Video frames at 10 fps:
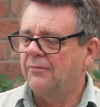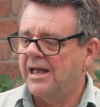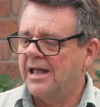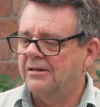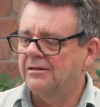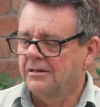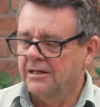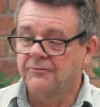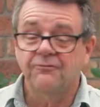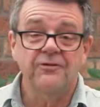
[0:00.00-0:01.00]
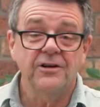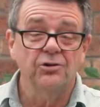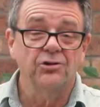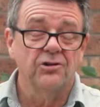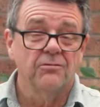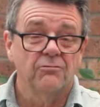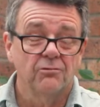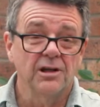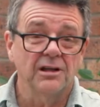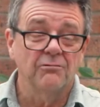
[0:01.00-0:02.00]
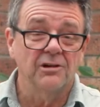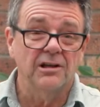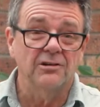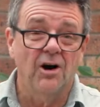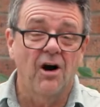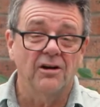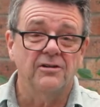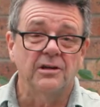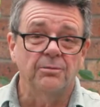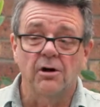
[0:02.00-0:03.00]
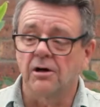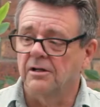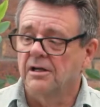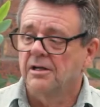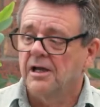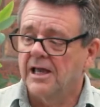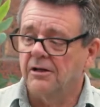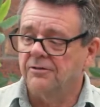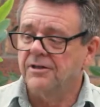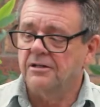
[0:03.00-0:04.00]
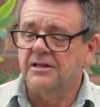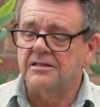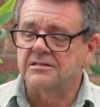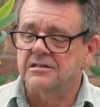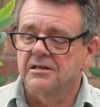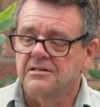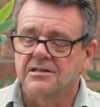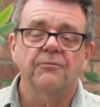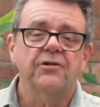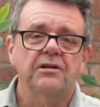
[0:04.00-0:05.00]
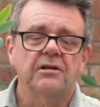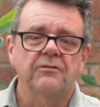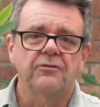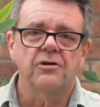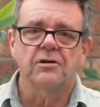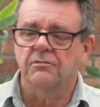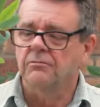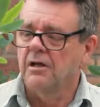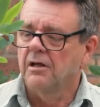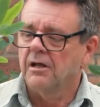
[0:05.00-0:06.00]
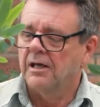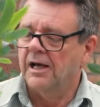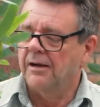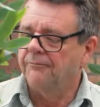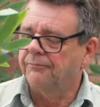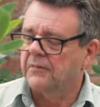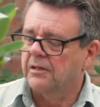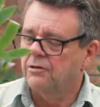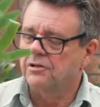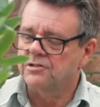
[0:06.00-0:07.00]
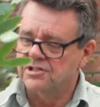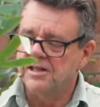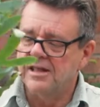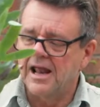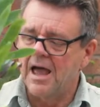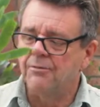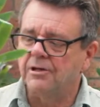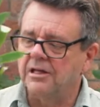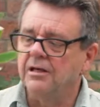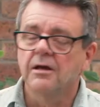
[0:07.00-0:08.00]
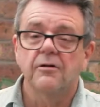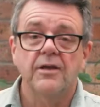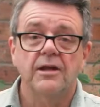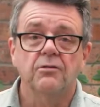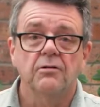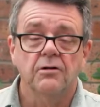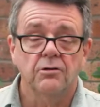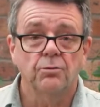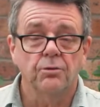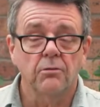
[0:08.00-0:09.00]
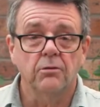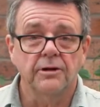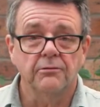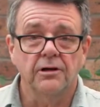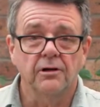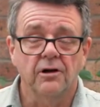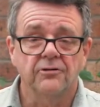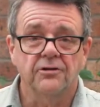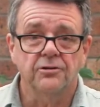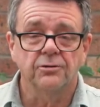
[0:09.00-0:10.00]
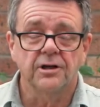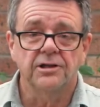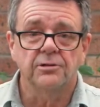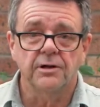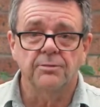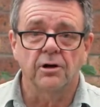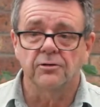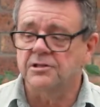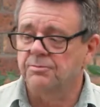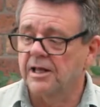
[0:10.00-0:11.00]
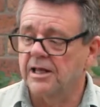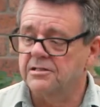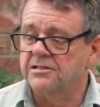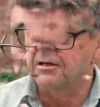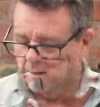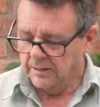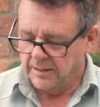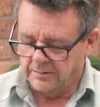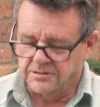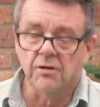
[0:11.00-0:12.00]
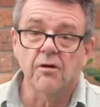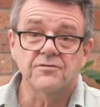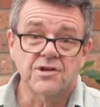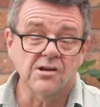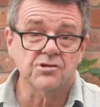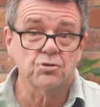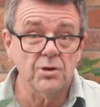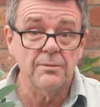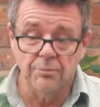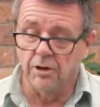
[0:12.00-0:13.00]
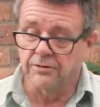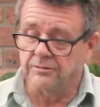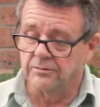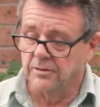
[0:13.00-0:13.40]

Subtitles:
And it feels really, really tight in the pot. And I think that's something that if you can see that happening, then you'll probably realise that you'll need to repot this plant. Okay, so I've just repotted